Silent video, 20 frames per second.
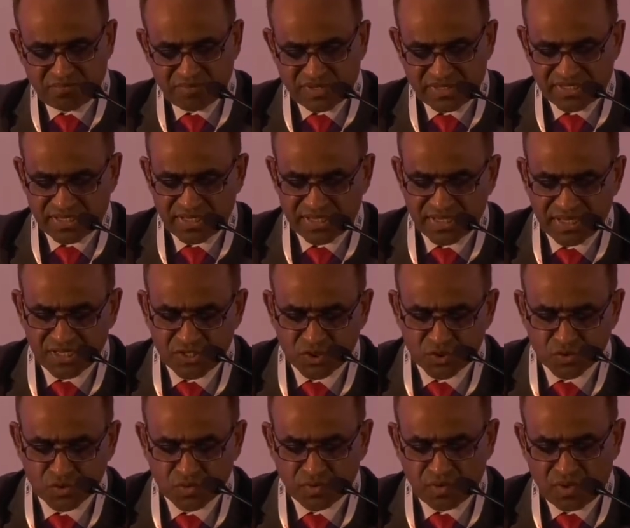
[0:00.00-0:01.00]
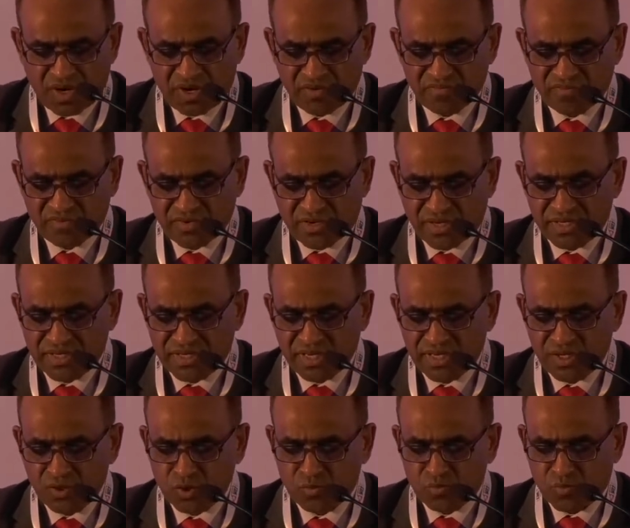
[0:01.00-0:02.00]
Firstly, the issue of
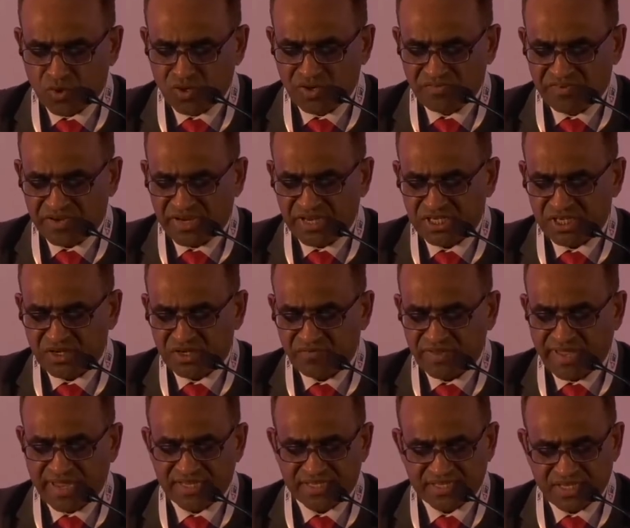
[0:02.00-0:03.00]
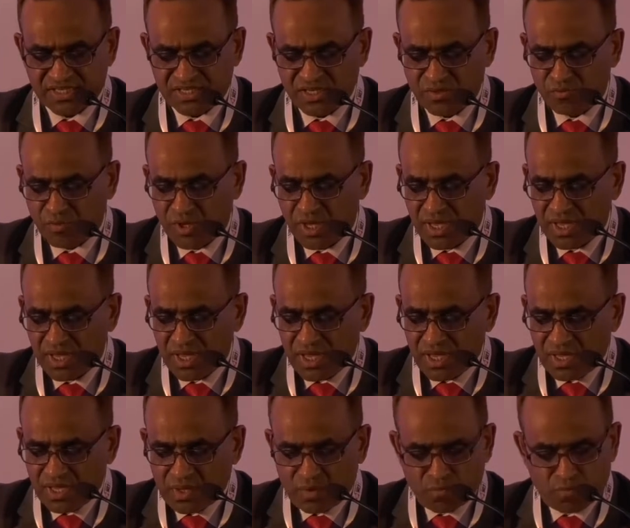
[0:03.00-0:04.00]
continued proliferation of excessive
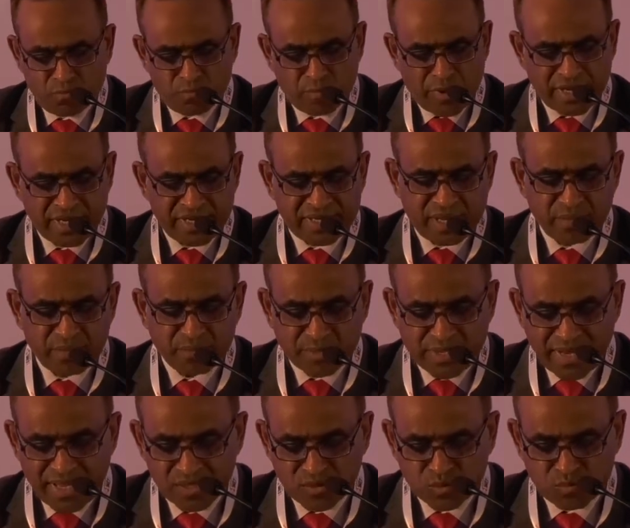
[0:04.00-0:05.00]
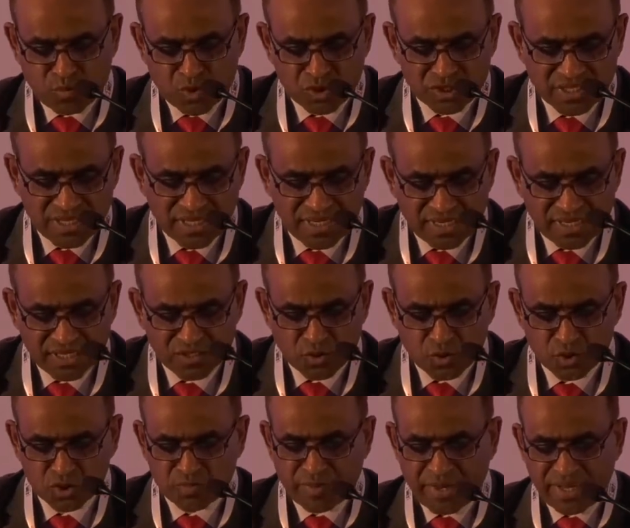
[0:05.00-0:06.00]
maritime claims, mostly
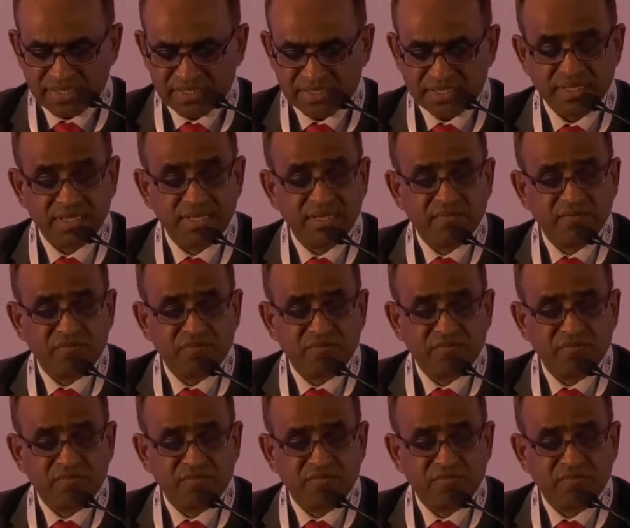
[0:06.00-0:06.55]
resource-based.